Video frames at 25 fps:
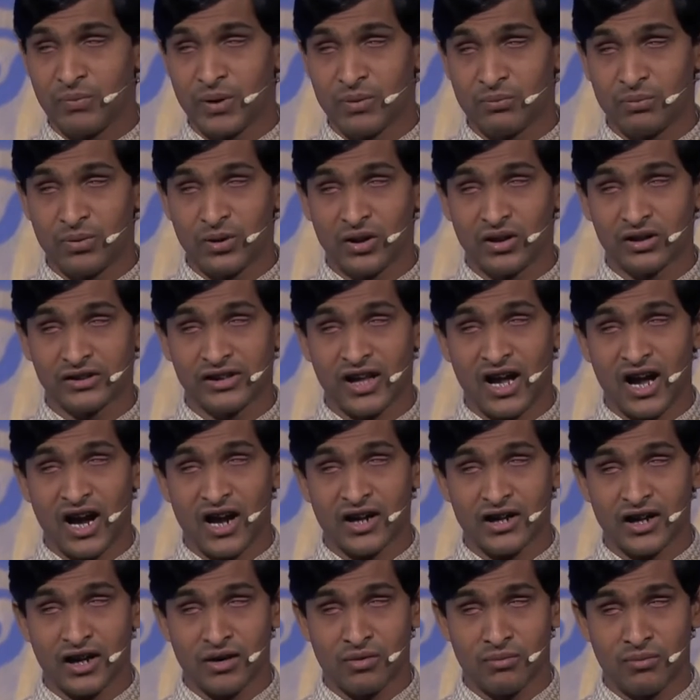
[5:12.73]
people
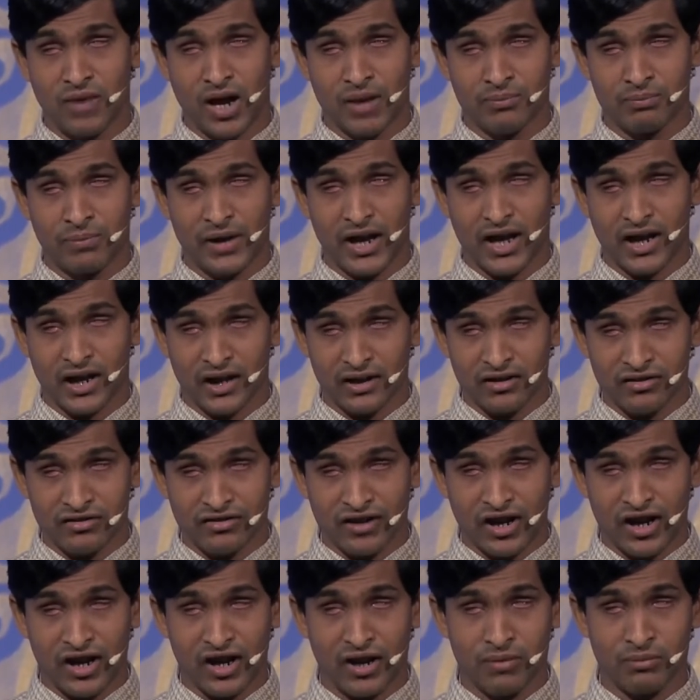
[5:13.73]
thought, and my
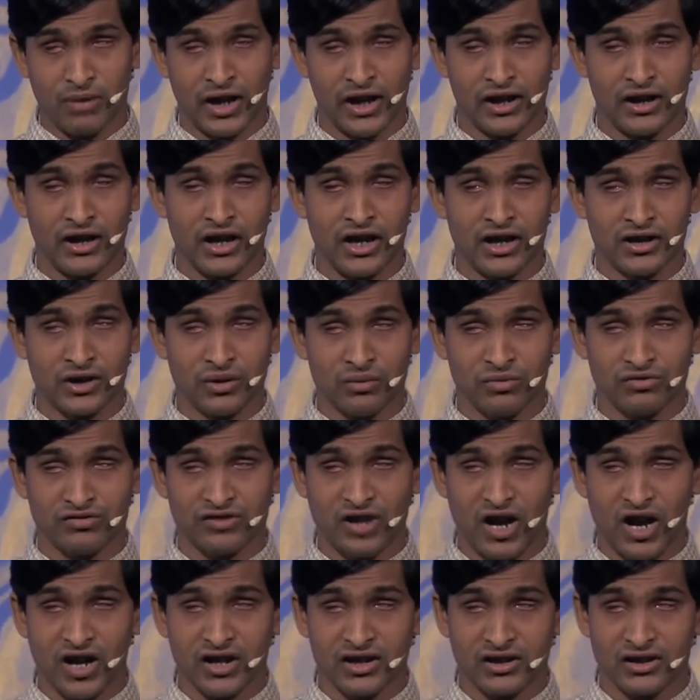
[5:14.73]
parents and my relatives
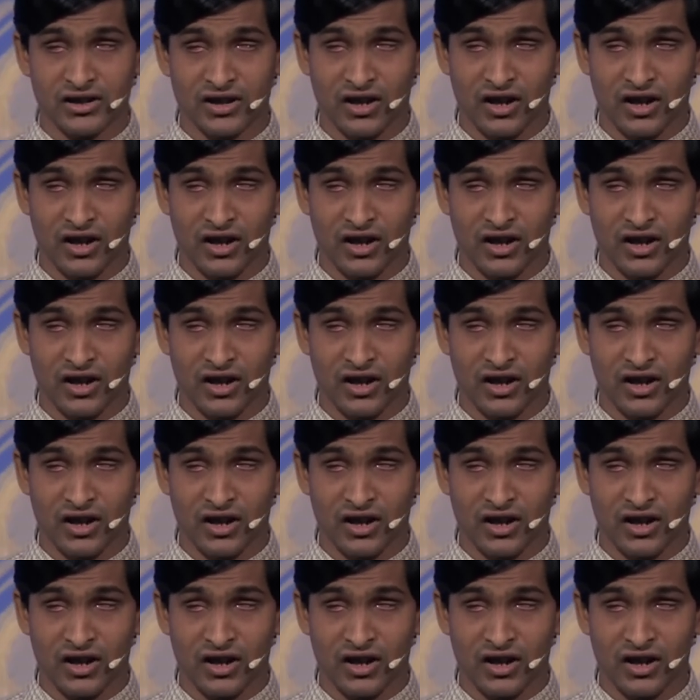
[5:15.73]
thought,